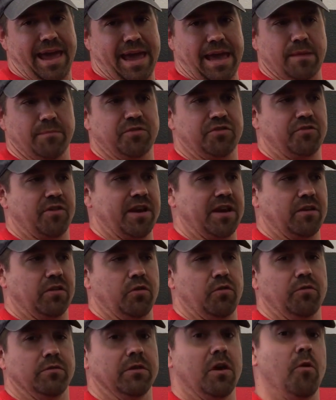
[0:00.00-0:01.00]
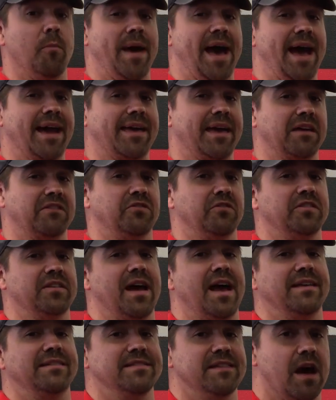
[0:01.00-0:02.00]
hamstring, glute, low back
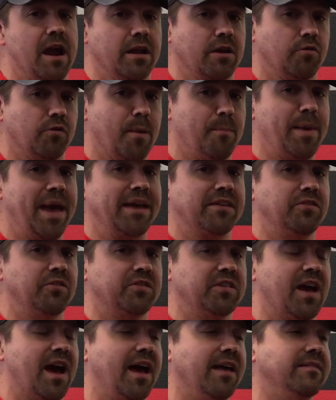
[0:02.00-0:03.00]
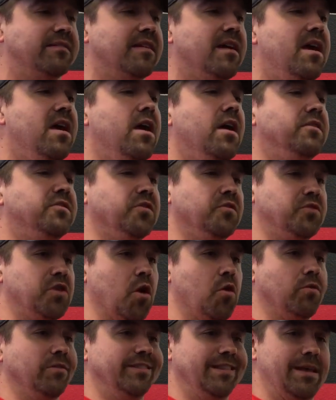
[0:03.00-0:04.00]
exercise, not a grip exercise. So
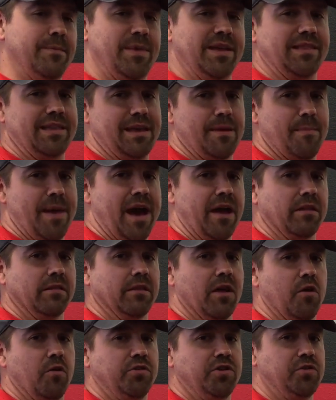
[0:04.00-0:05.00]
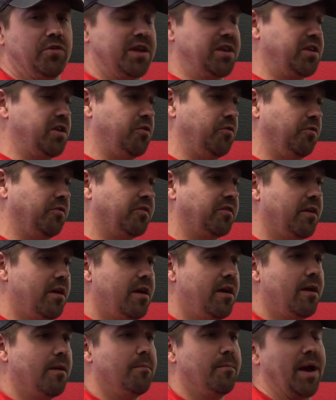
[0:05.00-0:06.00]
don't limit the amount of load you can use
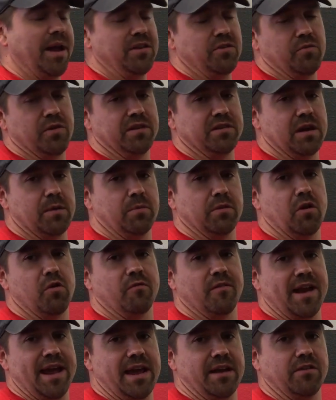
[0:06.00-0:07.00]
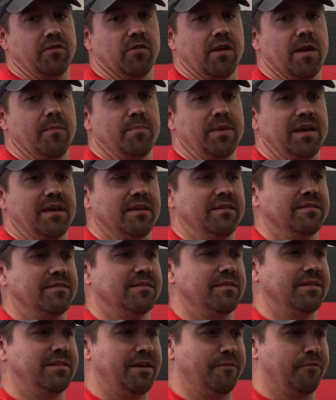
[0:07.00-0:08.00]
by doing a double overhand grip, because
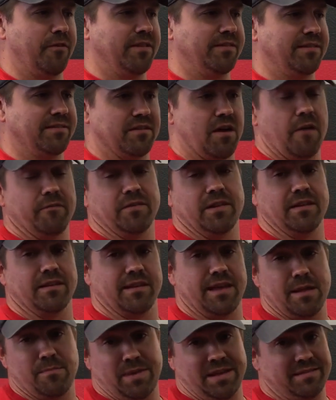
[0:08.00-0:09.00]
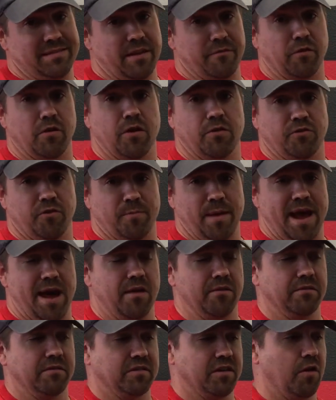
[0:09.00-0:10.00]
the difference can be several hundred
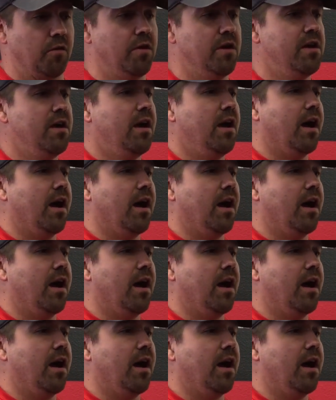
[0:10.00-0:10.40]
pounds. So